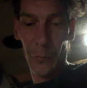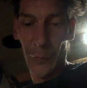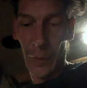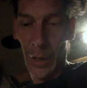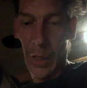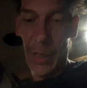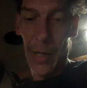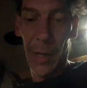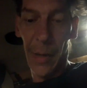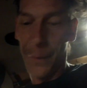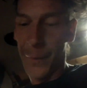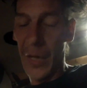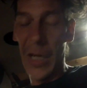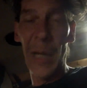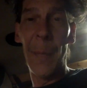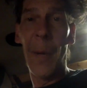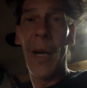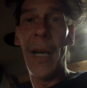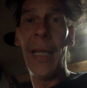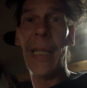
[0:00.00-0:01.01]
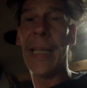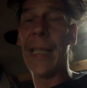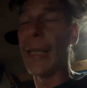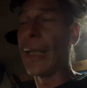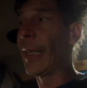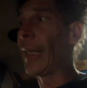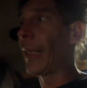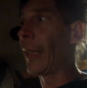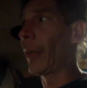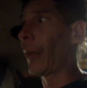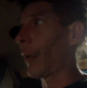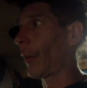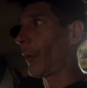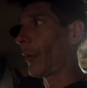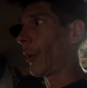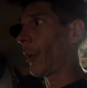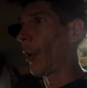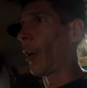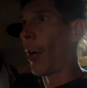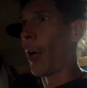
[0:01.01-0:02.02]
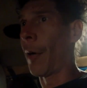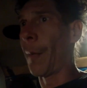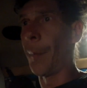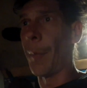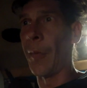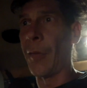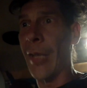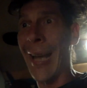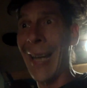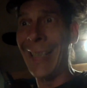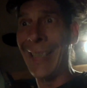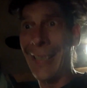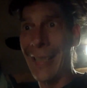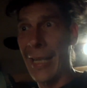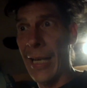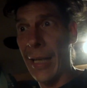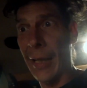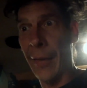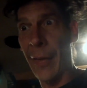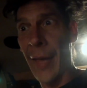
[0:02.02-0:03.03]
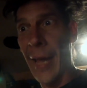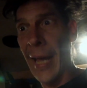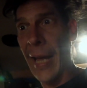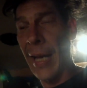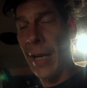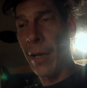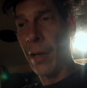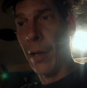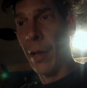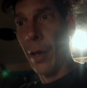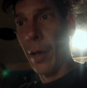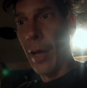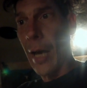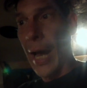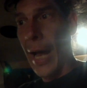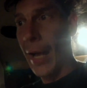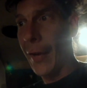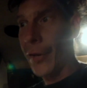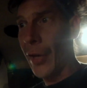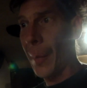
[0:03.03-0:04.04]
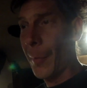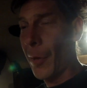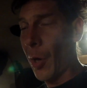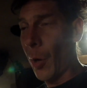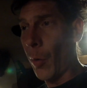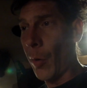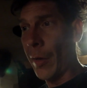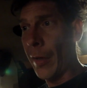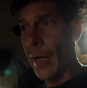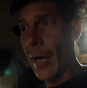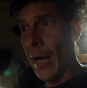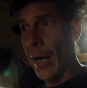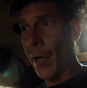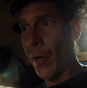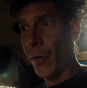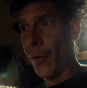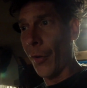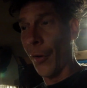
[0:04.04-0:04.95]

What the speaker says: if anybody can dissect that as I'm going down a